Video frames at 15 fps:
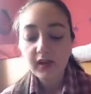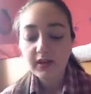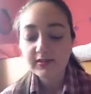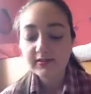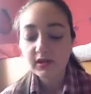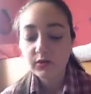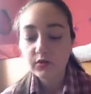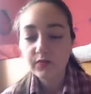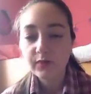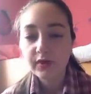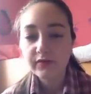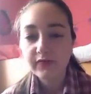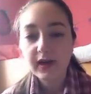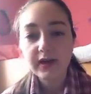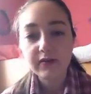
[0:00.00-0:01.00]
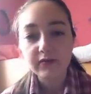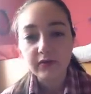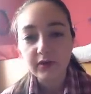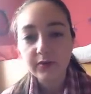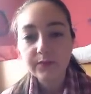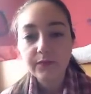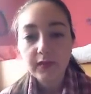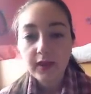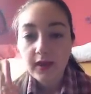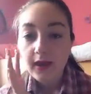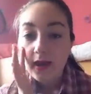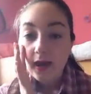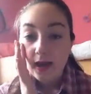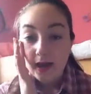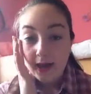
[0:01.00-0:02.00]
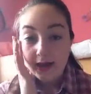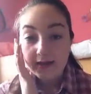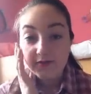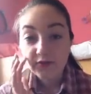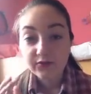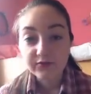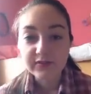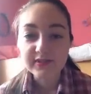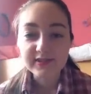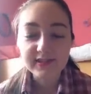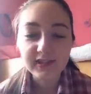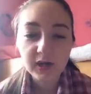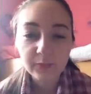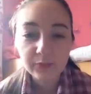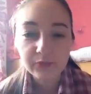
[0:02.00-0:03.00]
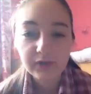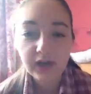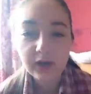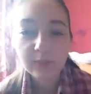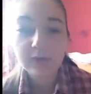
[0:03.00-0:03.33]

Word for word: I stuck with my favourite and obviously I bought nail